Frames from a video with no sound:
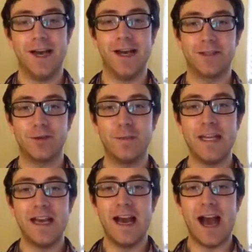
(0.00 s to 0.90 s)
So it'll
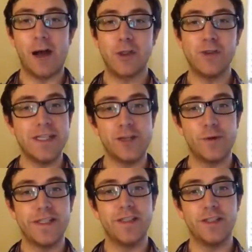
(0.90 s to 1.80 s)
be how to
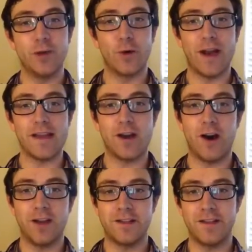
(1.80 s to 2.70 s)
decrease your
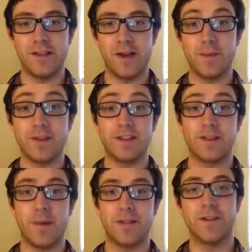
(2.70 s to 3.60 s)
ACoS in your Amazon
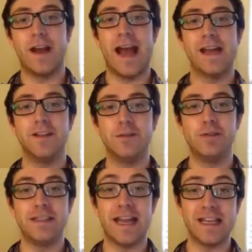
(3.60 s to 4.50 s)
sponsored ads
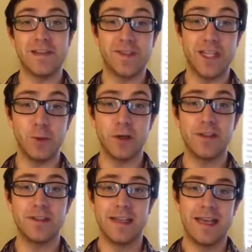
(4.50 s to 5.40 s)
using negative
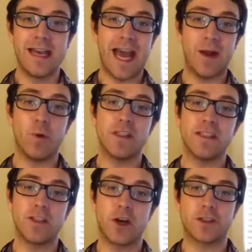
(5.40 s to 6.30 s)
keywords. And I want to
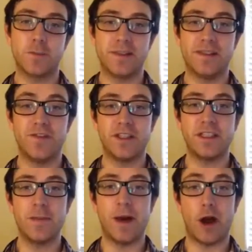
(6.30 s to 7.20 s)
talk specifically
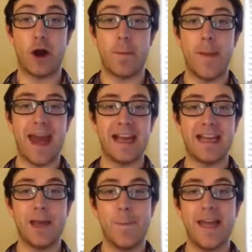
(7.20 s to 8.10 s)
about automatic
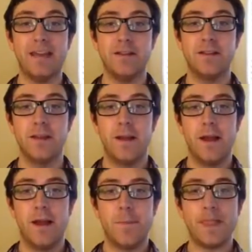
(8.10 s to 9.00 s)
campaigns,
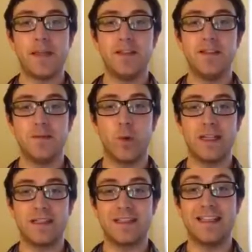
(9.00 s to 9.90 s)
because
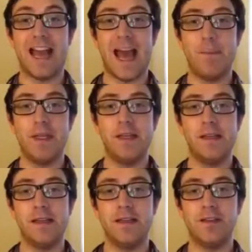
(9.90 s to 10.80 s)
what can happen
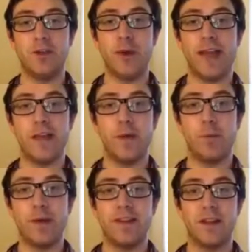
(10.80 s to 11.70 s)
is you end up
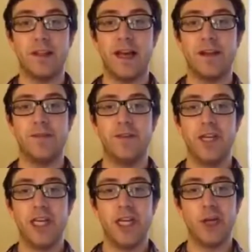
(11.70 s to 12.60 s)
with a lot of
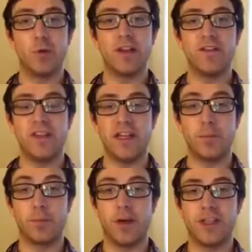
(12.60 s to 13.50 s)
irrelevant
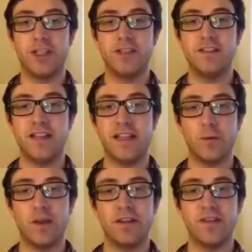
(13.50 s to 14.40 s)
impressions and
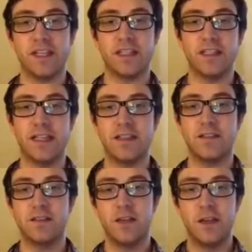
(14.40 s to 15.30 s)
irrelevant
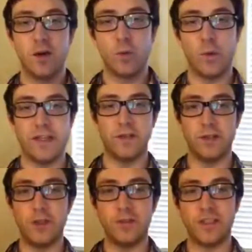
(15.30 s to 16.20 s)
clicks when you're
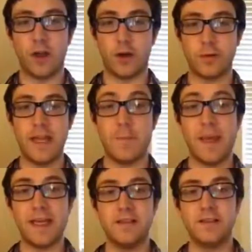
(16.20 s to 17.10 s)
using auto
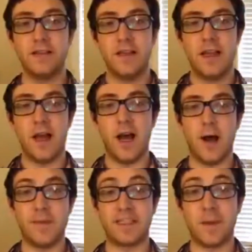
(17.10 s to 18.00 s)
campaigns.
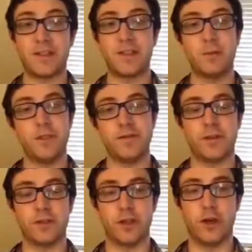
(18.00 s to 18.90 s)
Especially when you
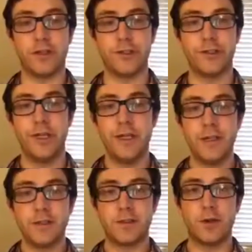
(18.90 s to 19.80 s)
first launch.
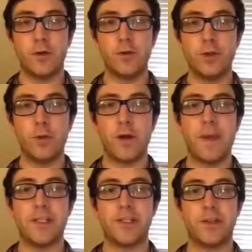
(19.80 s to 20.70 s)
So you want to make
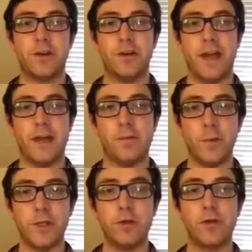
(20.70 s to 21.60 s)
sure that when
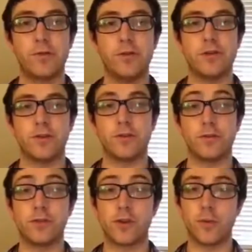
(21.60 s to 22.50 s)
you go through your
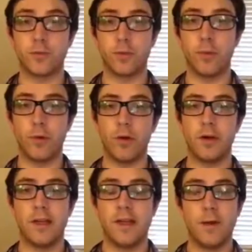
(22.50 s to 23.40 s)
search terms report,
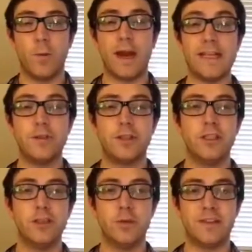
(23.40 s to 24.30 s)
what I usually
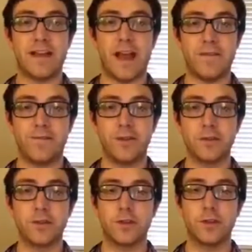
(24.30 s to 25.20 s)
do is I
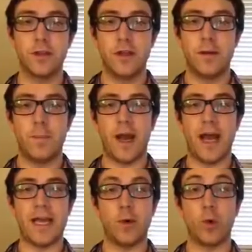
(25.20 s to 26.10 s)
filter
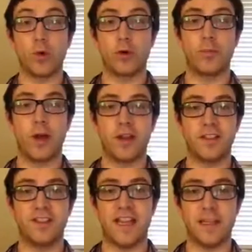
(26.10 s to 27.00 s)
by ordered product
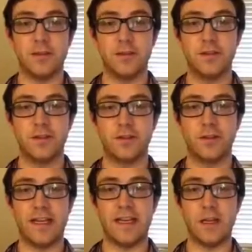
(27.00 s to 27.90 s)
sales so
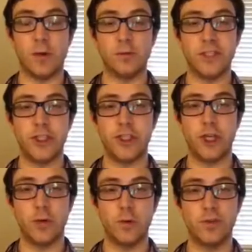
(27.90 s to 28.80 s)
that it only
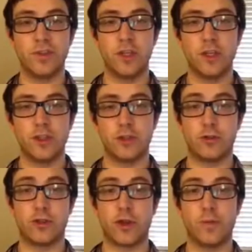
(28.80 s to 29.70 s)
shows
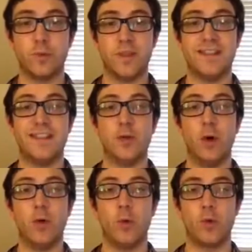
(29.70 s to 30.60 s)
search terms with
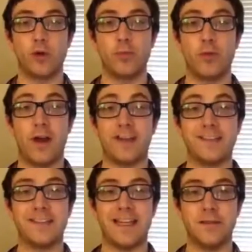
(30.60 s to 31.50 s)
zero ordered product
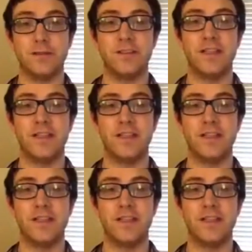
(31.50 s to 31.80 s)
sales.